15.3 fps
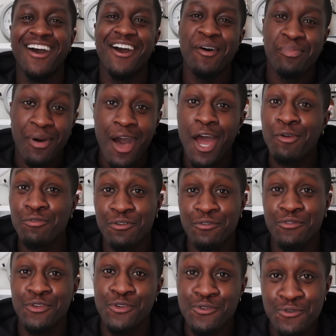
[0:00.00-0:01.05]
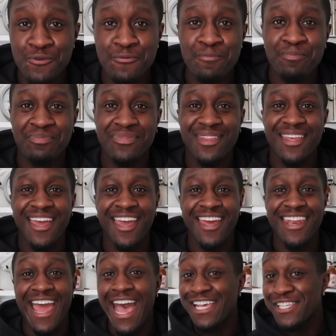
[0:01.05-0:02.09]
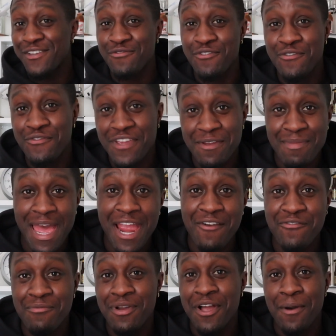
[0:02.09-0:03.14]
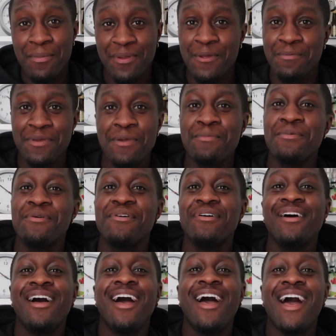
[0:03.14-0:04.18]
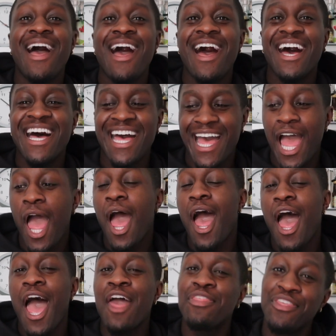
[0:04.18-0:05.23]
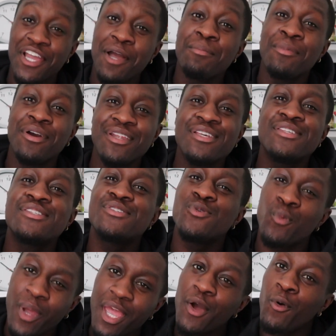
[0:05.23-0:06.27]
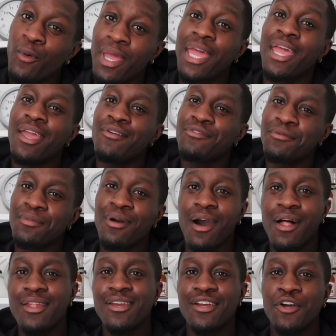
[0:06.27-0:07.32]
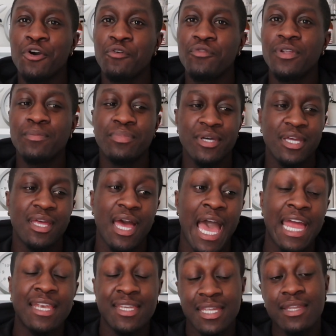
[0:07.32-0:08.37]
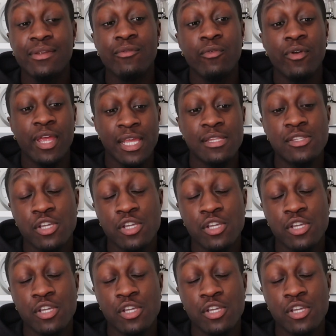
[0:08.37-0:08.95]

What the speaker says: upon review and asking for feedback from a couple of people, I think I'm gonna sway away from calling it COVID, but I did in